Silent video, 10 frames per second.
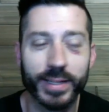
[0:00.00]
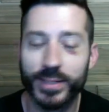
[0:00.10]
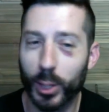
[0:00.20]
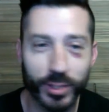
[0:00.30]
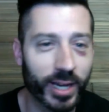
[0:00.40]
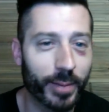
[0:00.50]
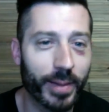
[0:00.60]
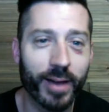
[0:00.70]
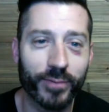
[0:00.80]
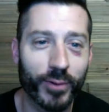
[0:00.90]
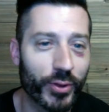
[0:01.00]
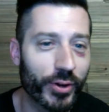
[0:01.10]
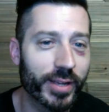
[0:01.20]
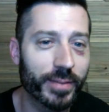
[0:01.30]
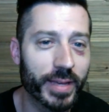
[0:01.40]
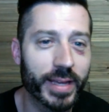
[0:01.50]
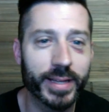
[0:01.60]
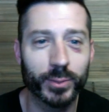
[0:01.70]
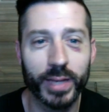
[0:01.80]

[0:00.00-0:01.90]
don't come out for 30 minutes.